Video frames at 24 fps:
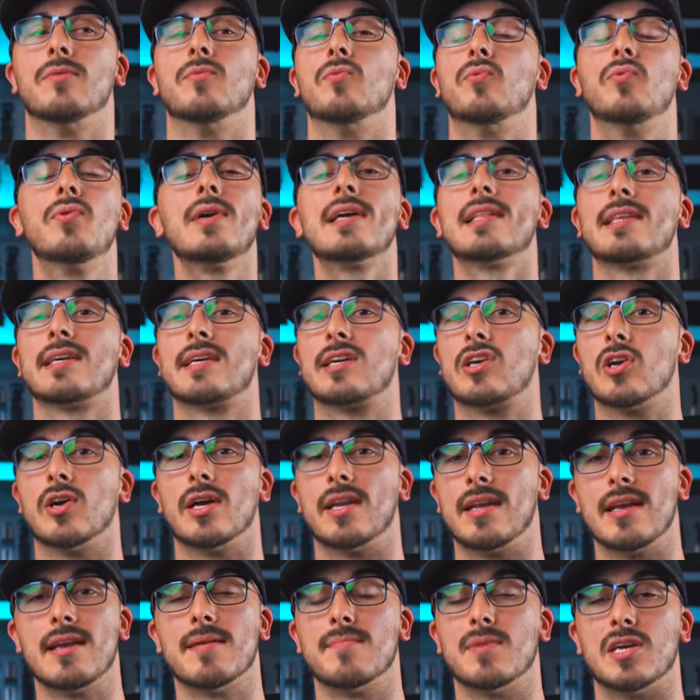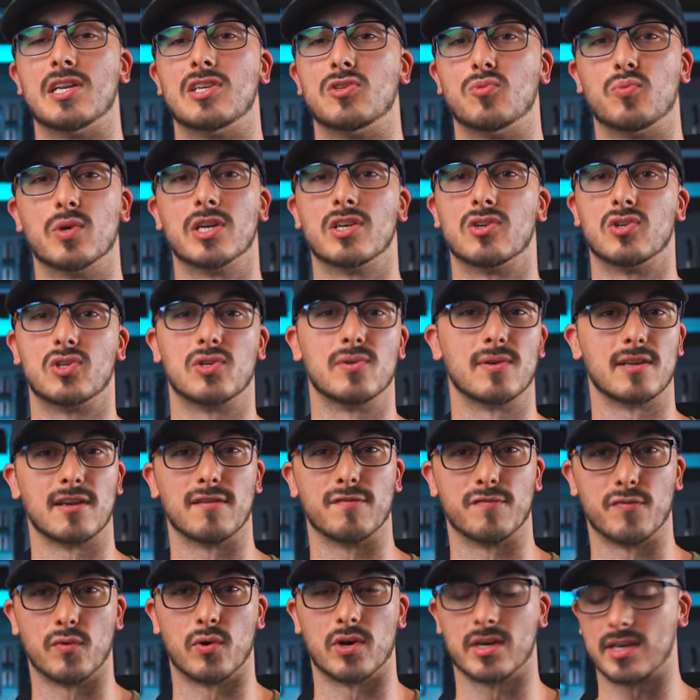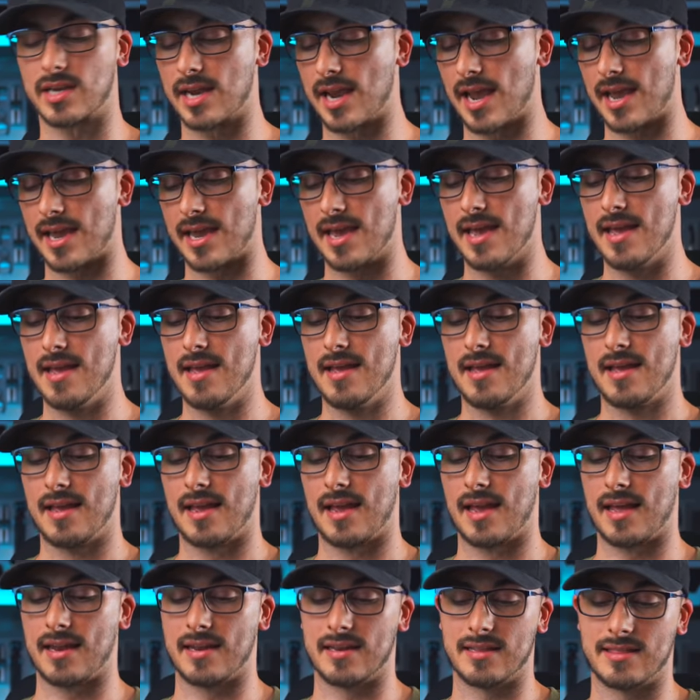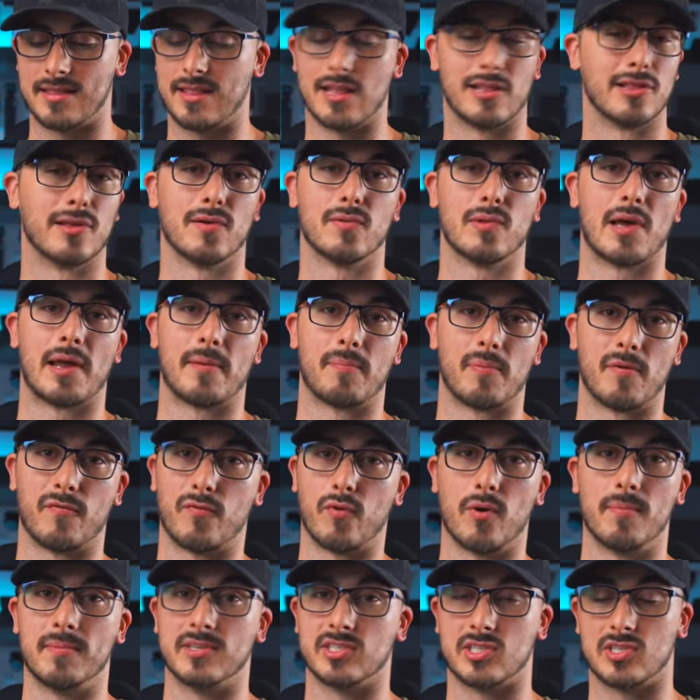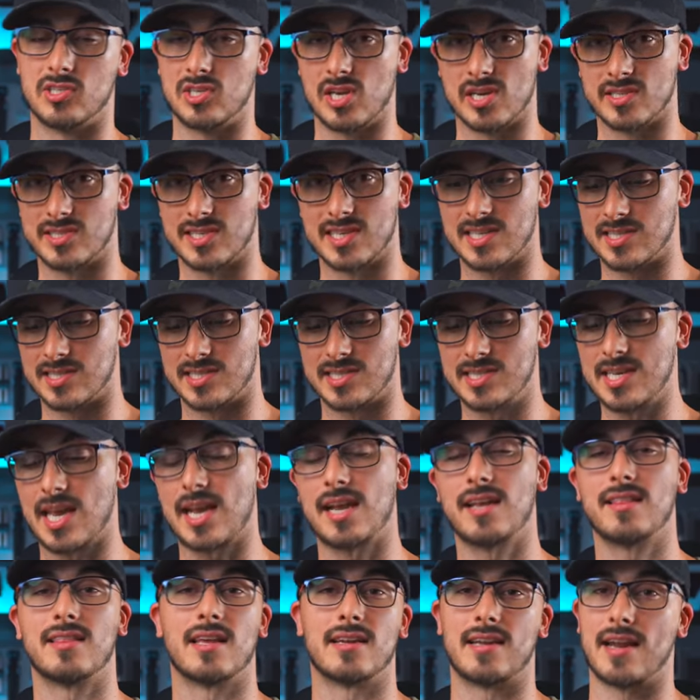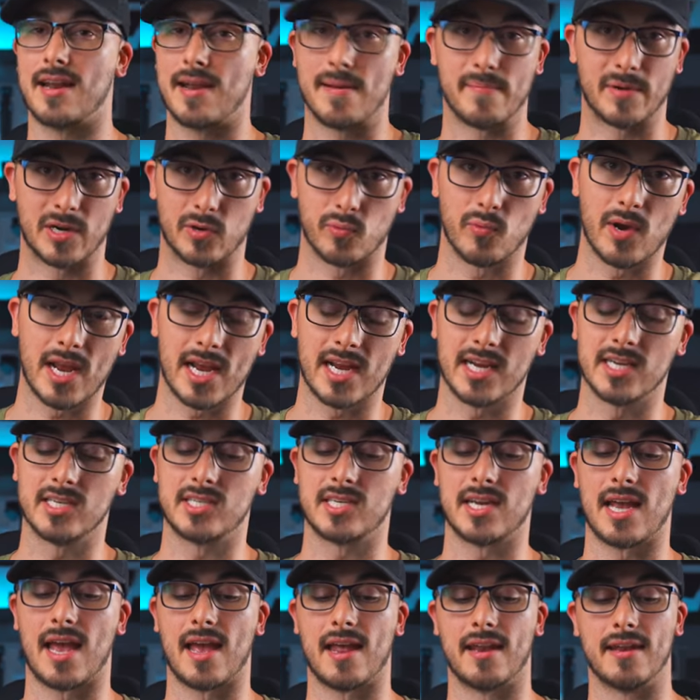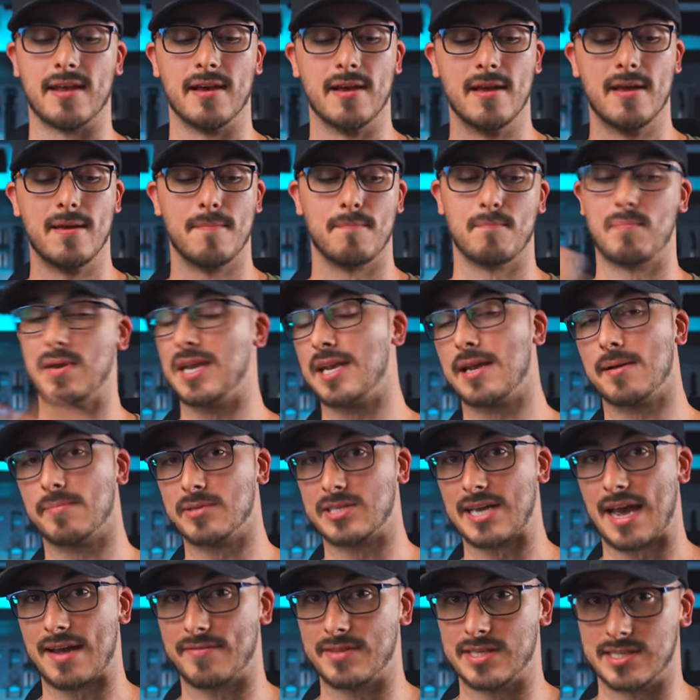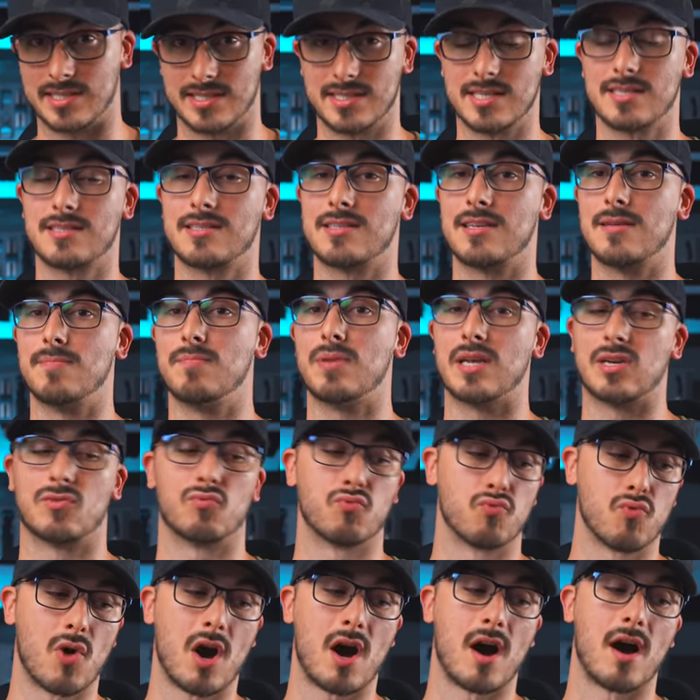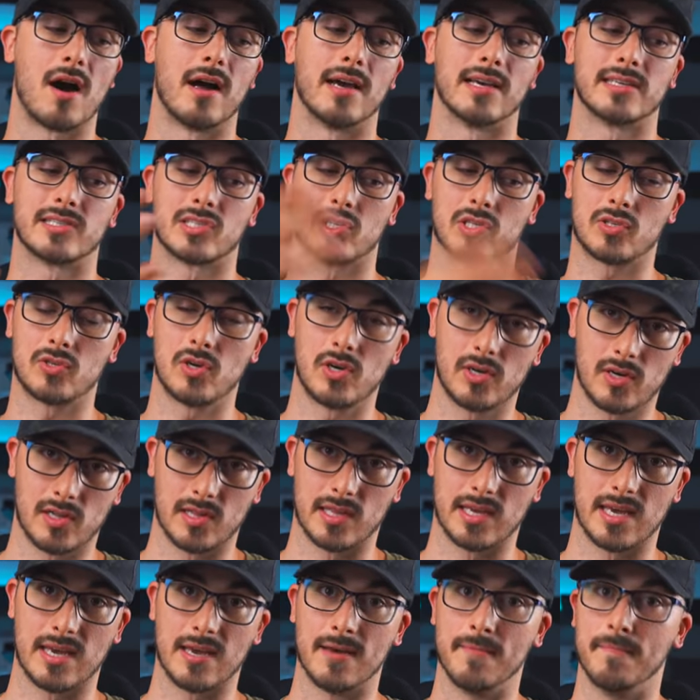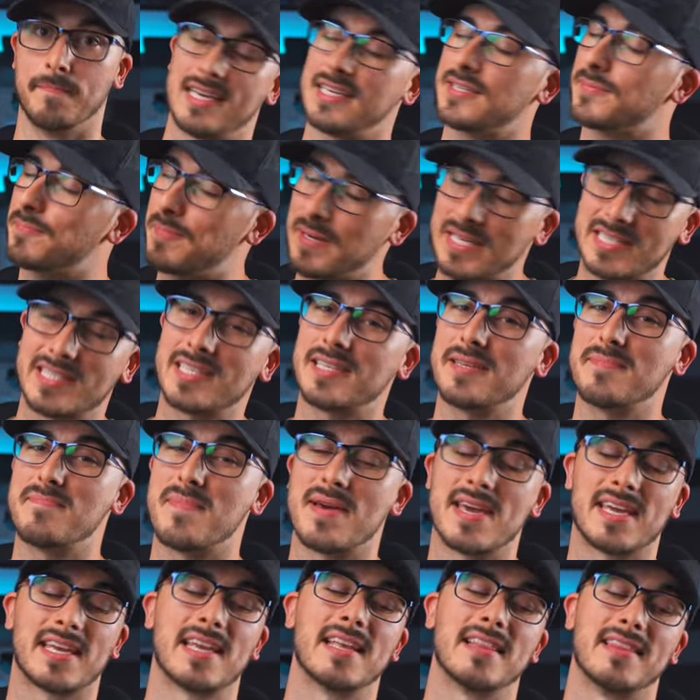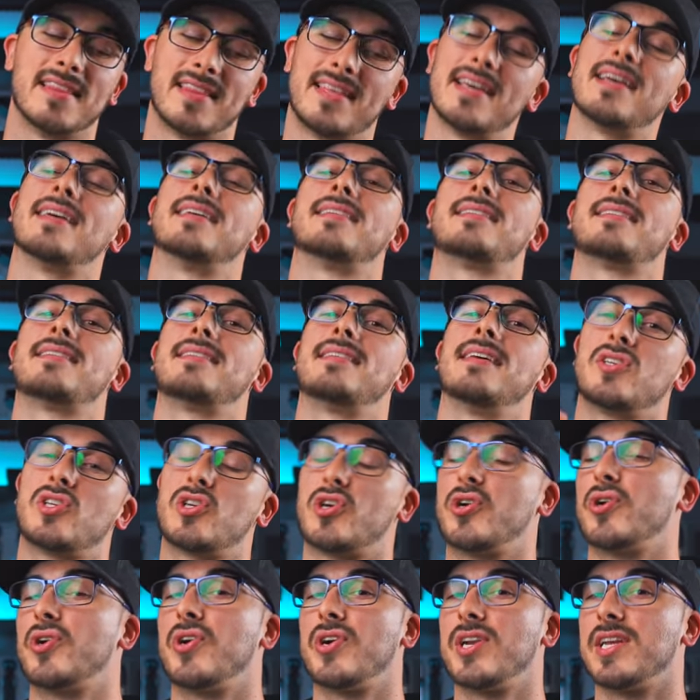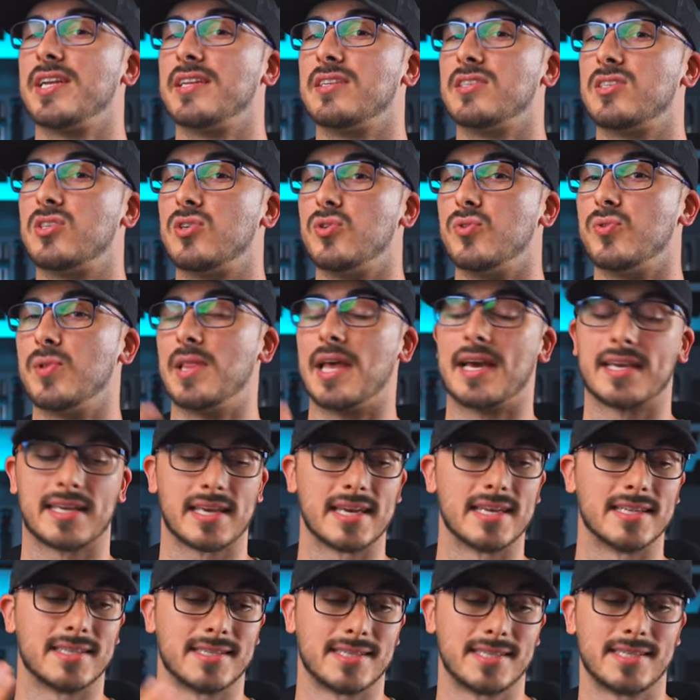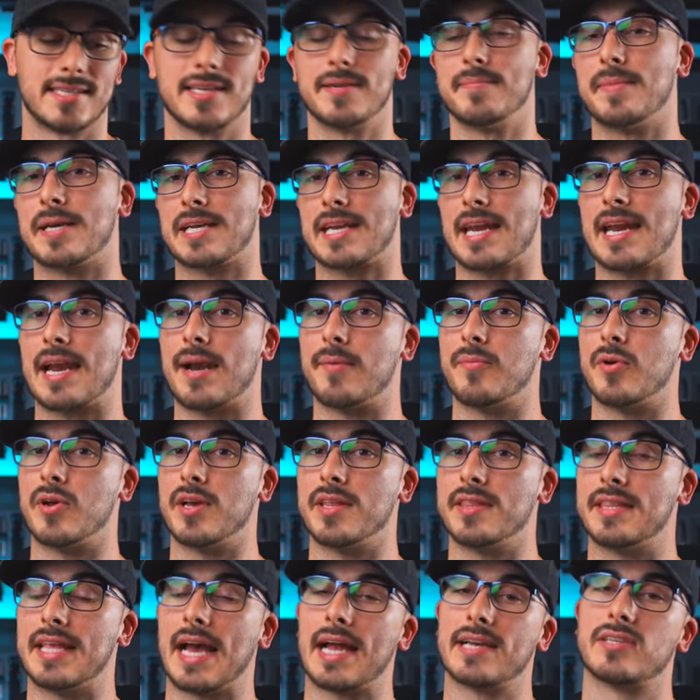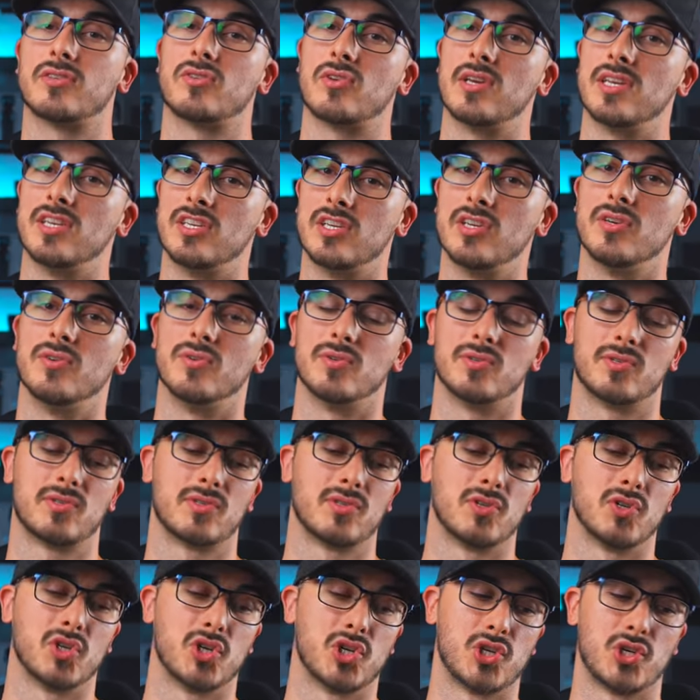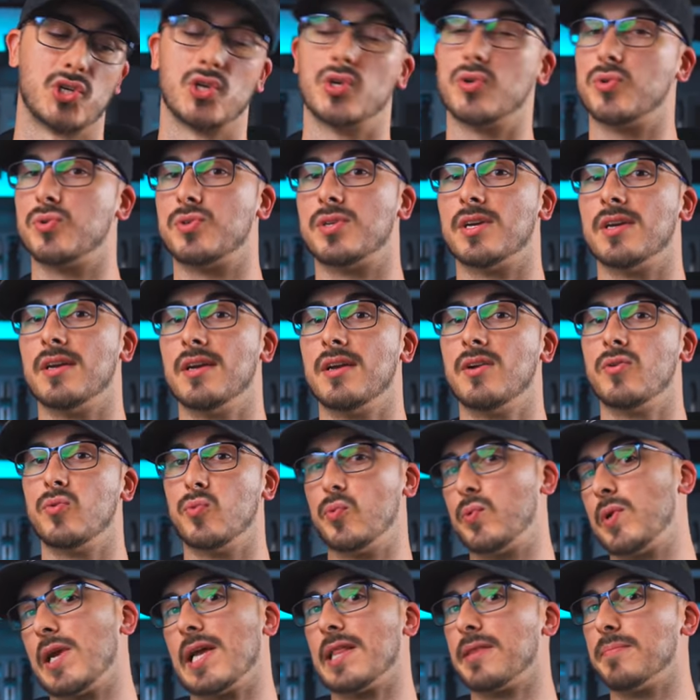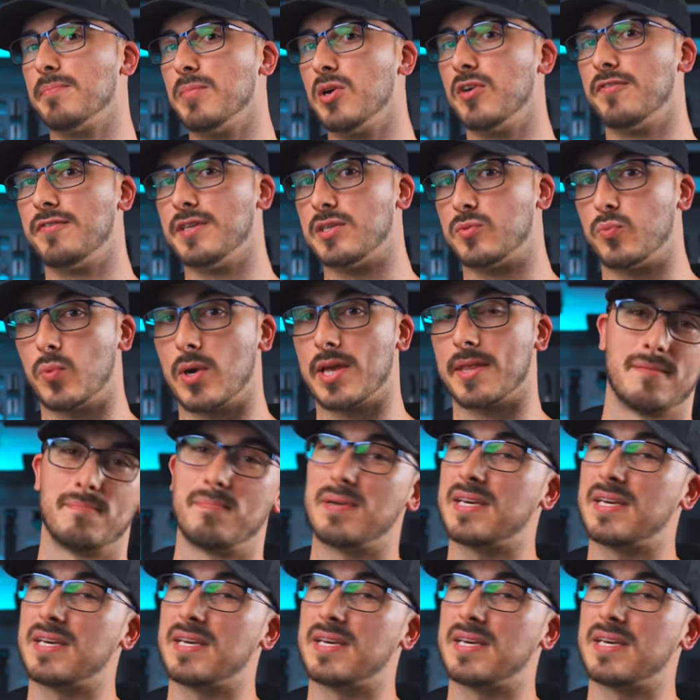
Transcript: really good image when you're shooting in 4K, and the low light performance is just insane. The dynamic range and being able to have the 16-bit RAW externally is basically making this turn into like a cinema camera that you can use to shoot real movies with.